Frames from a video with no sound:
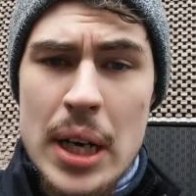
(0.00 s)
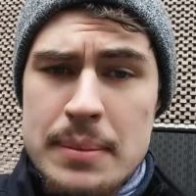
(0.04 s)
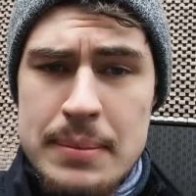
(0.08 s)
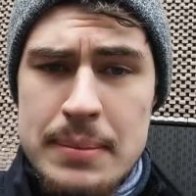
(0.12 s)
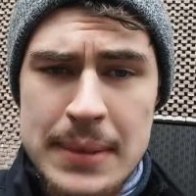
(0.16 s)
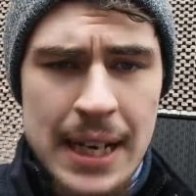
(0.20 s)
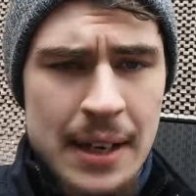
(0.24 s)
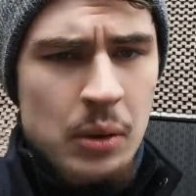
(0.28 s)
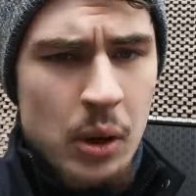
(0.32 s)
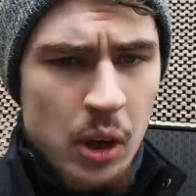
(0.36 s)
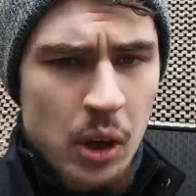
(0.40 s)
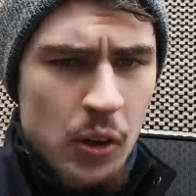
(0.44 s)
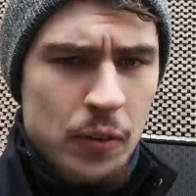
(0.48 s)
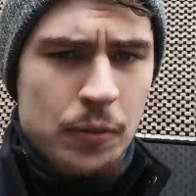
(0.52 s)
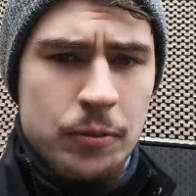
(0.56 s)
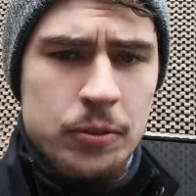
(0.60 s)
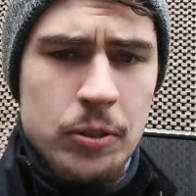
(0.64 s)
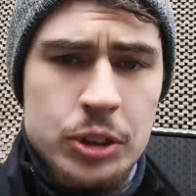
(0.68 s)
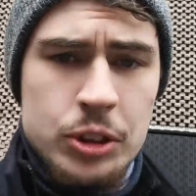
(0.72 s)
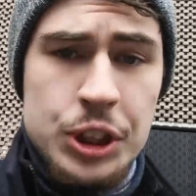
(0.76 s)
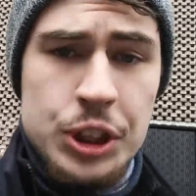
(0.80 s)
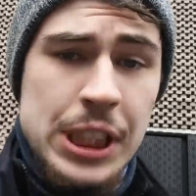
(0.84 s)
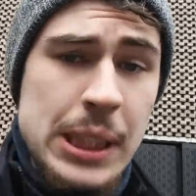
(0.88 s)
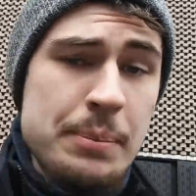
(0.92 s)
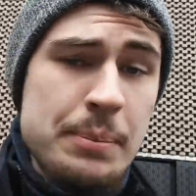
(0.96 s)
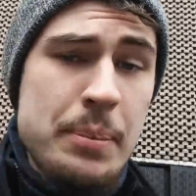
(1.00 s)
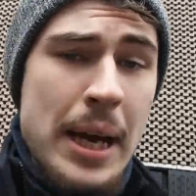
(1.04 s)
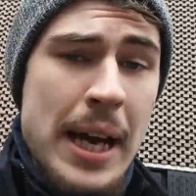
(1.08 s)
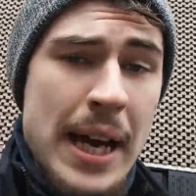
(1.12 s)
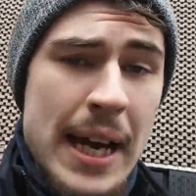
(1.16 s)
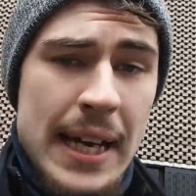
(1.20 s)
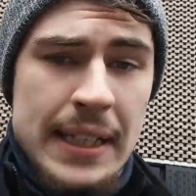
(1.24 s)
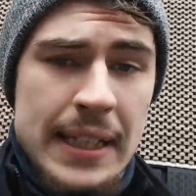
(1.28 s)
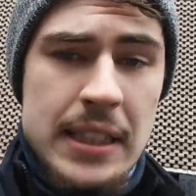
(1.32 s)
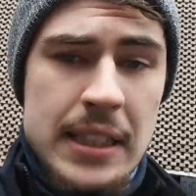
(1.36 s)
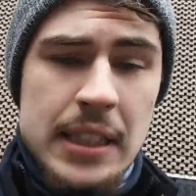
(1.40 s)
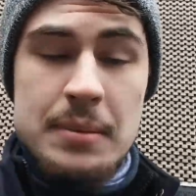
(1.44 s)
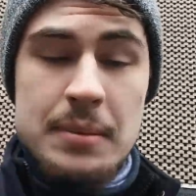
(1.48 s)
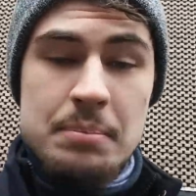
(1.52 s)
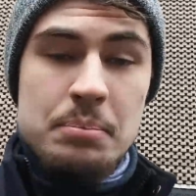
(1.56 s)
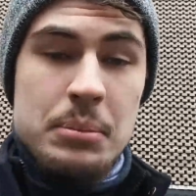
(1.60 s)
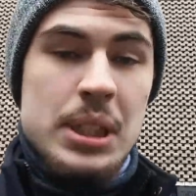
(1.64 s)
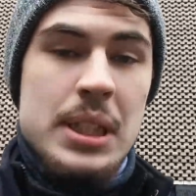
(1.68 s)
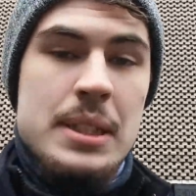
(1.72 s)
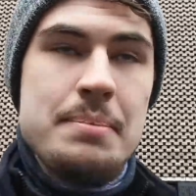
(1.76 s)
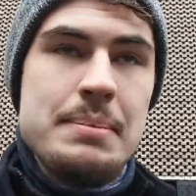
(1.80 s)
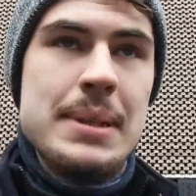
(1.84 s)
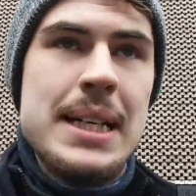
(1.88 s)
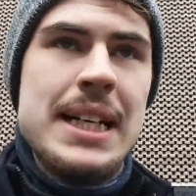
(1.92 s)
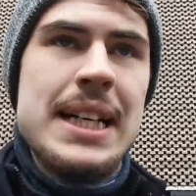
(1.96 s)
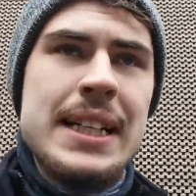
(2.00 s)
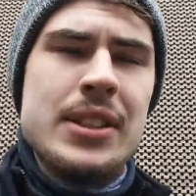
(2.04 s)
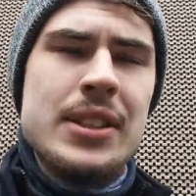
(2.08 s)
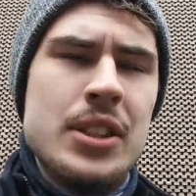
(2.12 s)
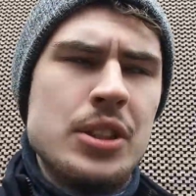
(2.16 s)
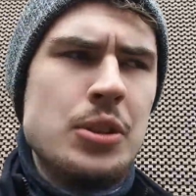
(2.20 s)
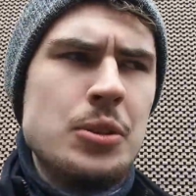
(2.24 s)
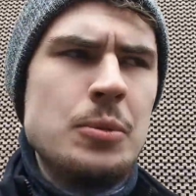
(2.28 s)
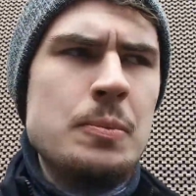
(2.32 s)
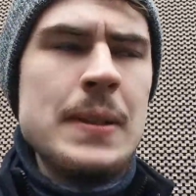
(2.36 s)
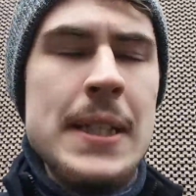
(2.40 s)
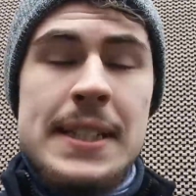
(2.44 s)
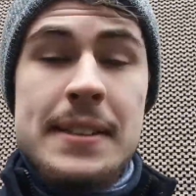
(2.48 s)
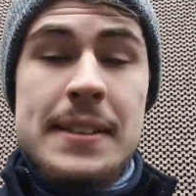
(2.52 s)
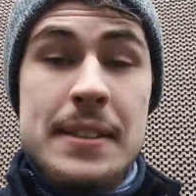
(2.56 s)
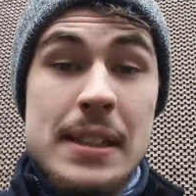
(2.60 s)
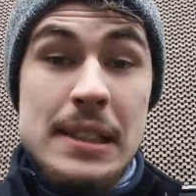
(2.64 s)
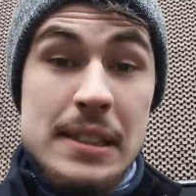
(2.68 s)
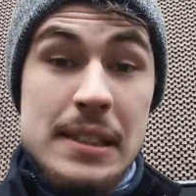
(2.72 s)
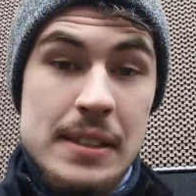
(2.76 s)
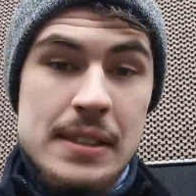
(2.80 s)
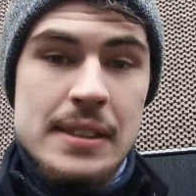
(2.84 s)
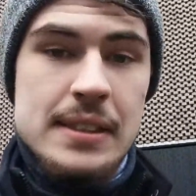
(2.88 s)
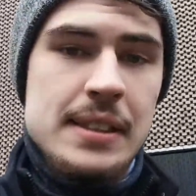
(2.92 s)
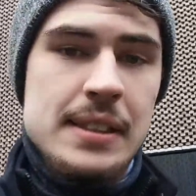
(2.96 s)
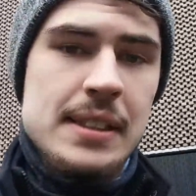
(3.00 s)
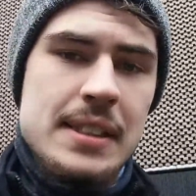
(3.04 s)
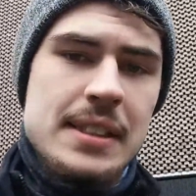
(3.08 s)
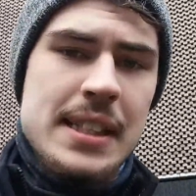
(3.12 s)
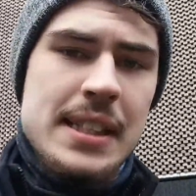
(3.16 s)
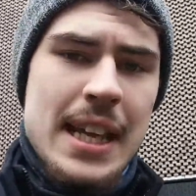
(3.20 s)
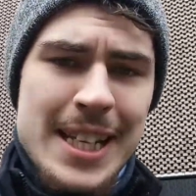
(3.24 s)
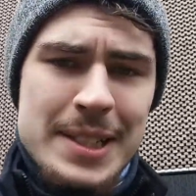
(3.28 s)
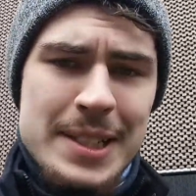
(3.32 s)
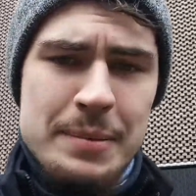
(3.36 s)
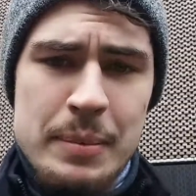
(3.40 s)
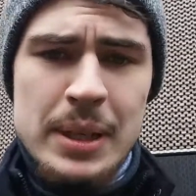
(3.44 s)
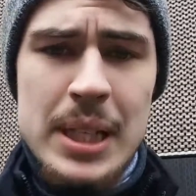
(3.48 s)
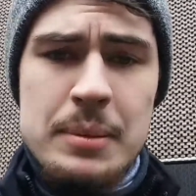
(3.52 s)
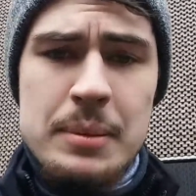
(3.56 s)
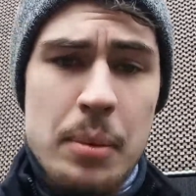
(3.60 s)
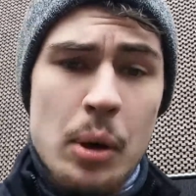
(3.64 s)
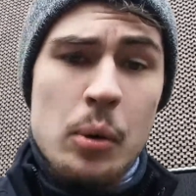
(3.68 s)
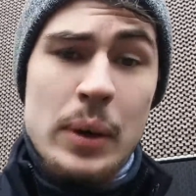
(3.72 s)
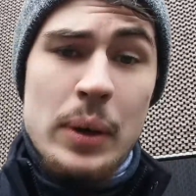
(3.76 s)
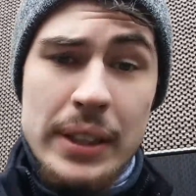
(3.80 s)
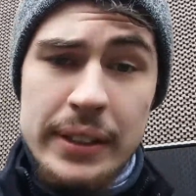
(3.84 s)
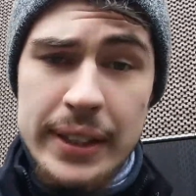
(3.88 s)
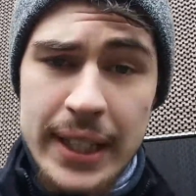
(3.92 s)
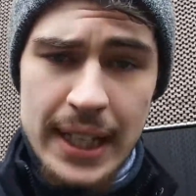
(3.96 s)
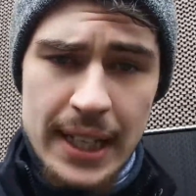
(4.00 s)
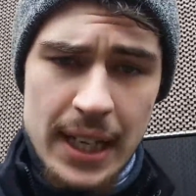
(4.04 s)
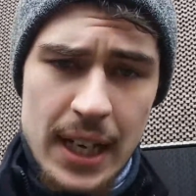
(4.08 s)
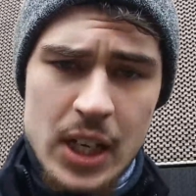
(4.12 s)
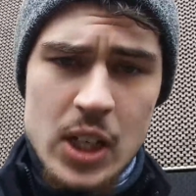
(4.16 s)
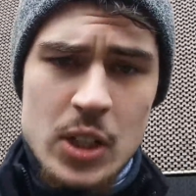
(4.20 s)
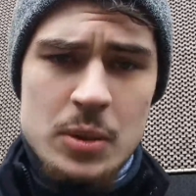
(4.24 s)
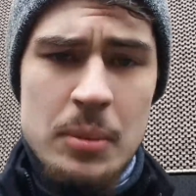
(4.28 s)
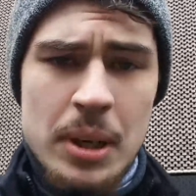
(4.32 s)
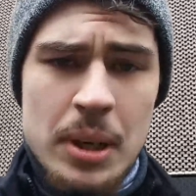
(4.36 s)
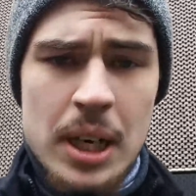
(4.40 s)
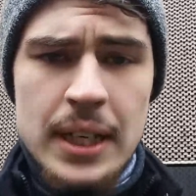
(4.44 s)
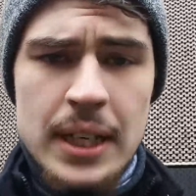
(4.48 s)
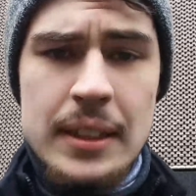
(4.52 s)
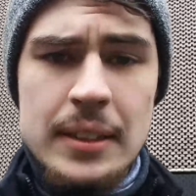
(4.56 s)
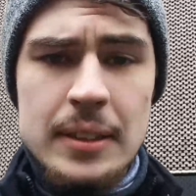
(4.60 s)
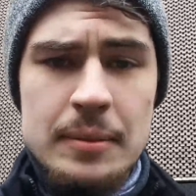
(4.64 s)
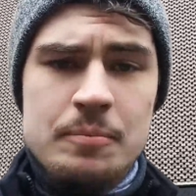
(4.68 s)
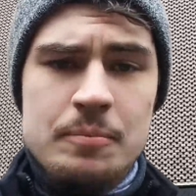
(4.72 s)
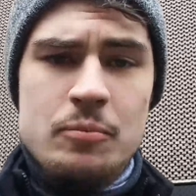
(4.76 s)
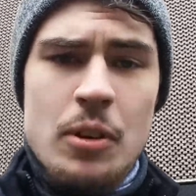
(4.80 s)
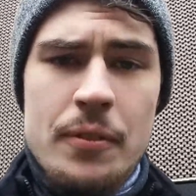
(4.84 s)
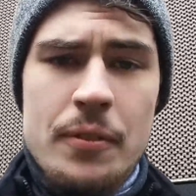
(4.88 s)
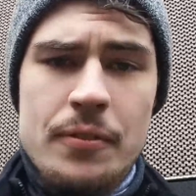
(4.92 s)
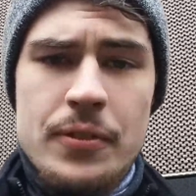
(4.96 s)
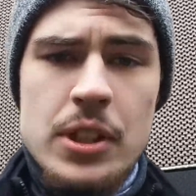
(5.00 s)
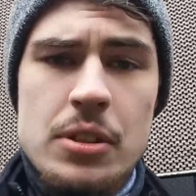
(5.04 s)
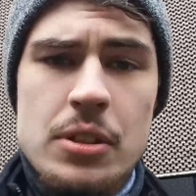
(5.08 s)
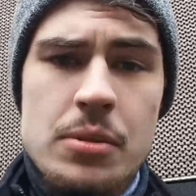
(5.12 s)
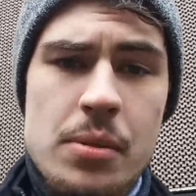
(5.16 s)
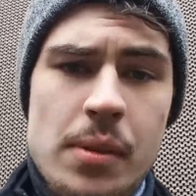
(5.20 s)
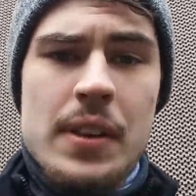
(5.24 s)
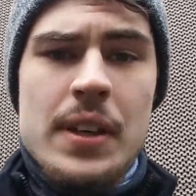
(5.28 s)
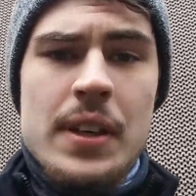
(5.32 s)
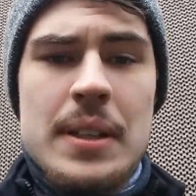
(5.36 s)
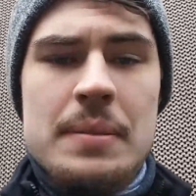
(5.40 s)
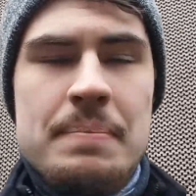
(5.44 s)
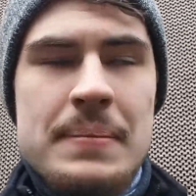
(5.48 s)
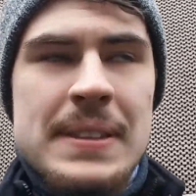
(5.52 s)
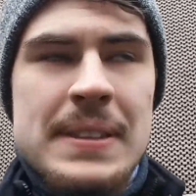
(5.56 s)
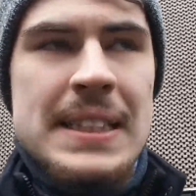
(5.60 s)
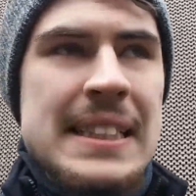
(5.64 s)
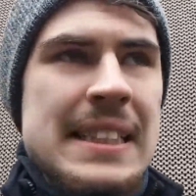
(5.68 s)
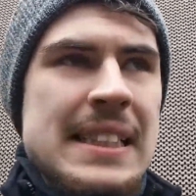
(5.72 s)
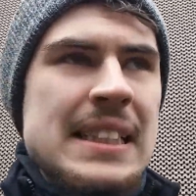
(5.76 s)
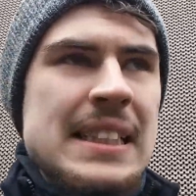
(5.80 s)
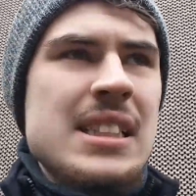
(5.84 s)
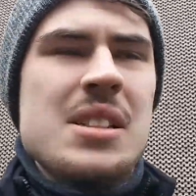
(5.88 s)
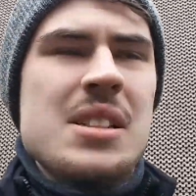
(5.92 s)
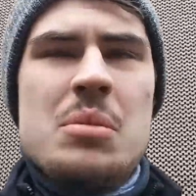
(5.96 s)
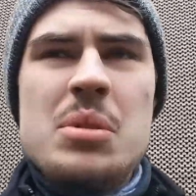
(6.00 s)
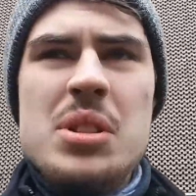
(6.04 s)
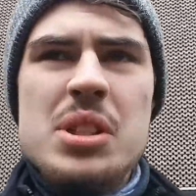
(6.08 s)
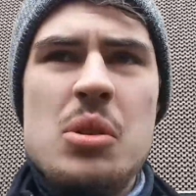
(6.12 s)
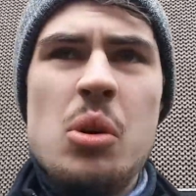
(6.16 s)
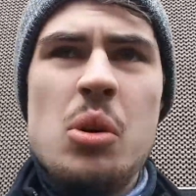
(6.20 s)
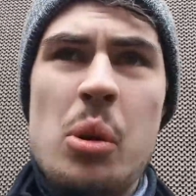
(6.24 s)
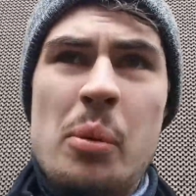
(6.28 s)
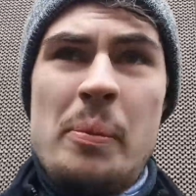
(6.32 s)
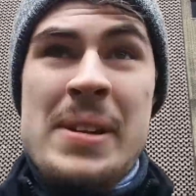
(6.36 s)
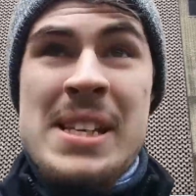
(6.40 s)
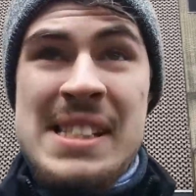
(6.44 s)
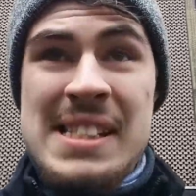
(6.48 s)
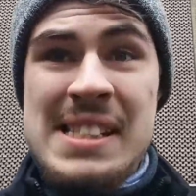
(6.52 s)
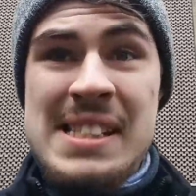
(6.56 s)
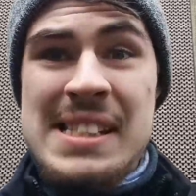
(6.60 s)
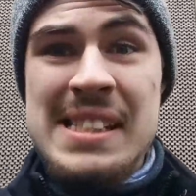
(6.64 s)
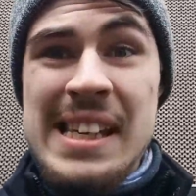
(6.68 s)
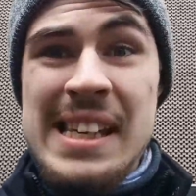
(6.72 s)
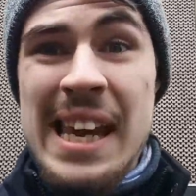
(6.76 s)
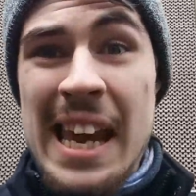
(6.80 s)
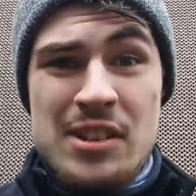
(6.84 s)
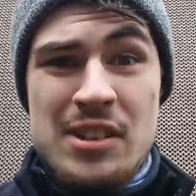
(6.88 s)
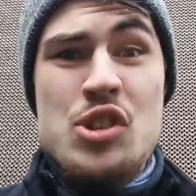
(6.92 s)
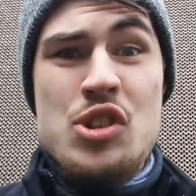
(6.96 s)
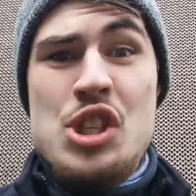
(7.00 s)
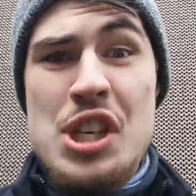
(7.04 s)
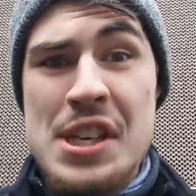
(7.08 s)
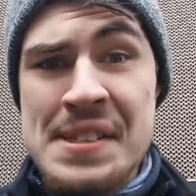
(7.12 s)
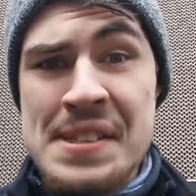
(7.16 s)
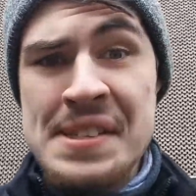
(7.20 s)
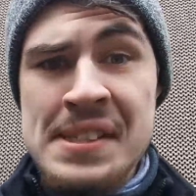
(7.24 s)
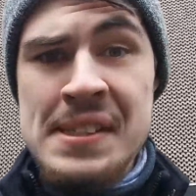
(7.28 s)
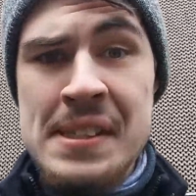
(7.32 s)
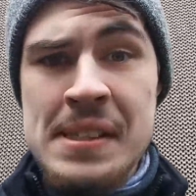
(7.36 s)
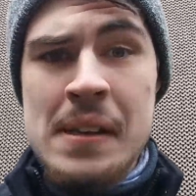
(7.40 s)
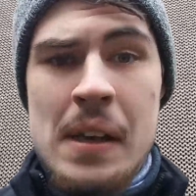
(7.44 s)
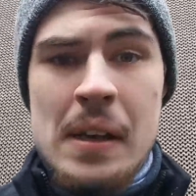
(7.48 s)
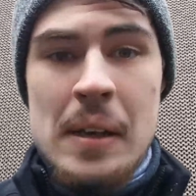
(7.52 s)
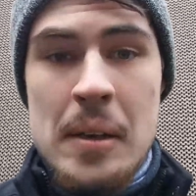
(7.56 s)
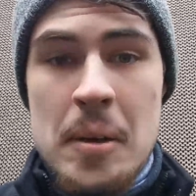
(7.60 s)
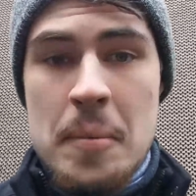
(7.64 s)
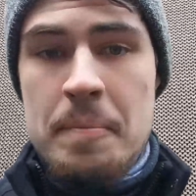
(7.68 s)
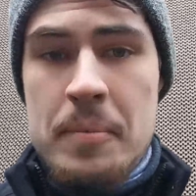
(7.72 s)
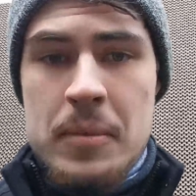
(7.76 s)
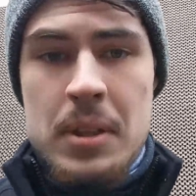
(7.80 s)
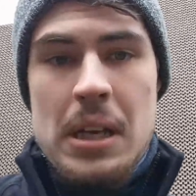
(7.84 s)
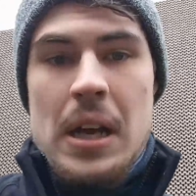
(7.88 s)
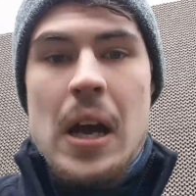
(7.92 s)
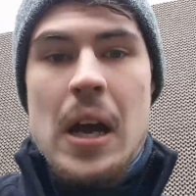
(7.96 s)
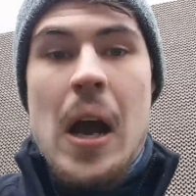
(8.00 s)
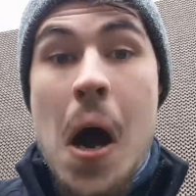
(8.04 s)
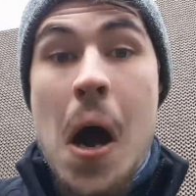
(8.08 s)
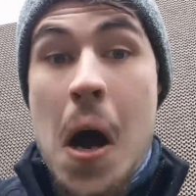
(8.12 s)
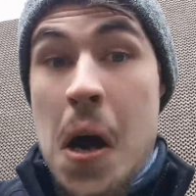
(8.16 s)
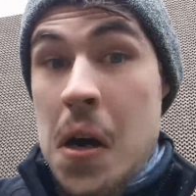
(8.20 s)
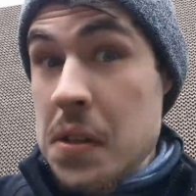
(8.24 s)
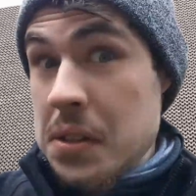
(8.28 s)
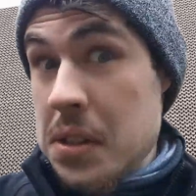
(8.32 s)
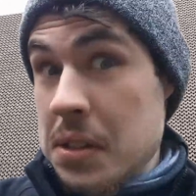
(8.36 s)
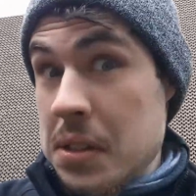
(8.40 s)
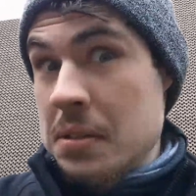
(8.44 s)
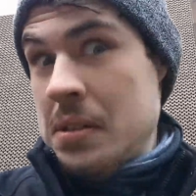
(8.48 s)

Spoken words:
Now off for a cheap haircut by a man who doesn't understand me, but when I get home I'll review the, I don't know what's called them, sketches art.